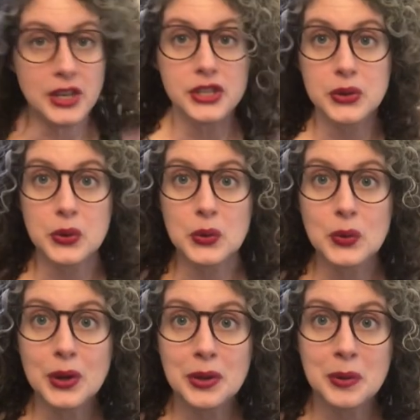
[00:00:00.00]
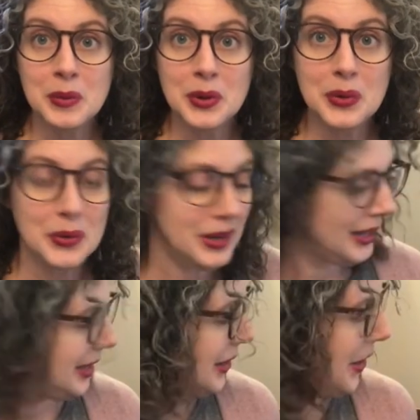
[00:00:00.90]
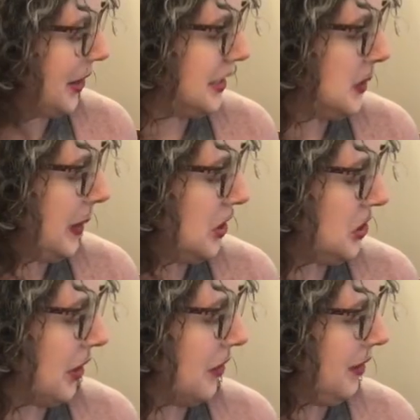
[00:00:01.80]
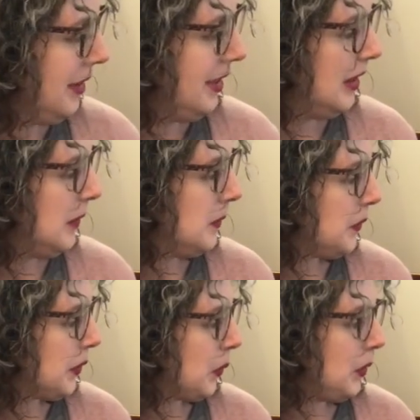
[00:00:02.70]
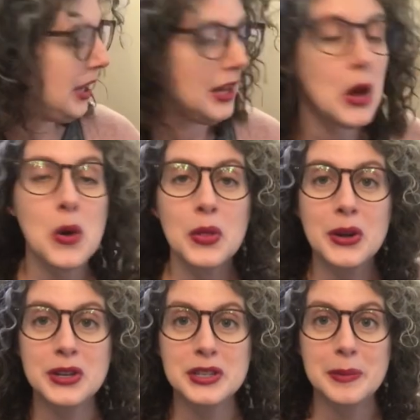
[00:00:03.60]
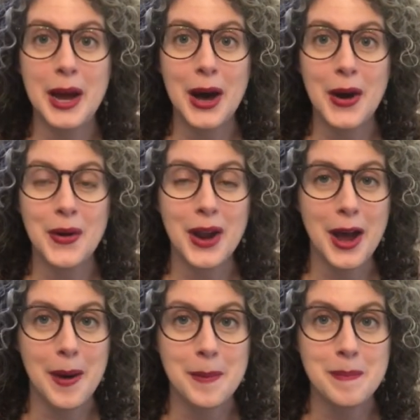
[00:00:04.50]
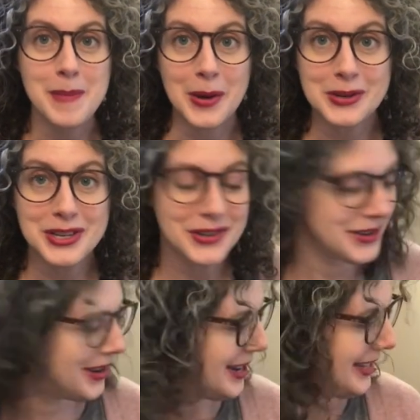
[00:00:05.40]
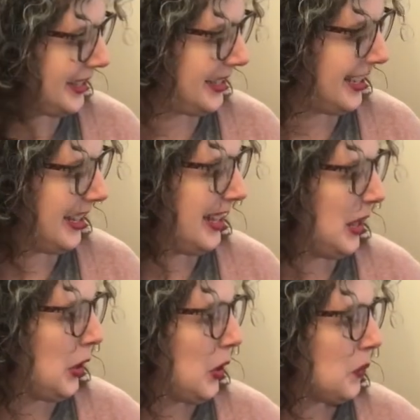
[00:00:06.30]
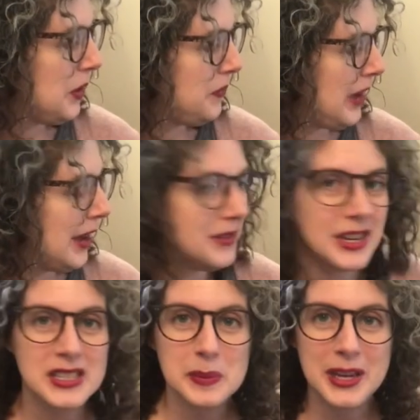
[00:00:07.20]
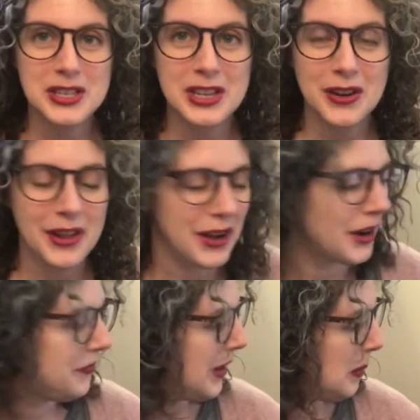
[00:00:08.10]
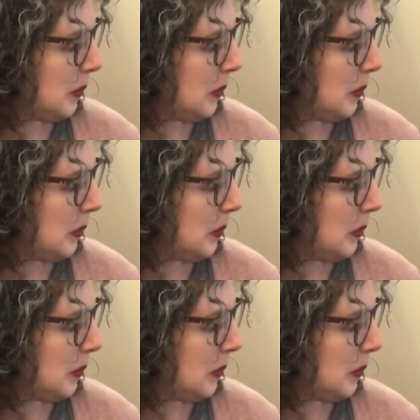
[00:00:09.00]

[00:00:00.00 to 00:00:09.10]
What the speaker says: to the moon in our space shuttle. We learned about Mousetronaut. We found our space shuttle on our felt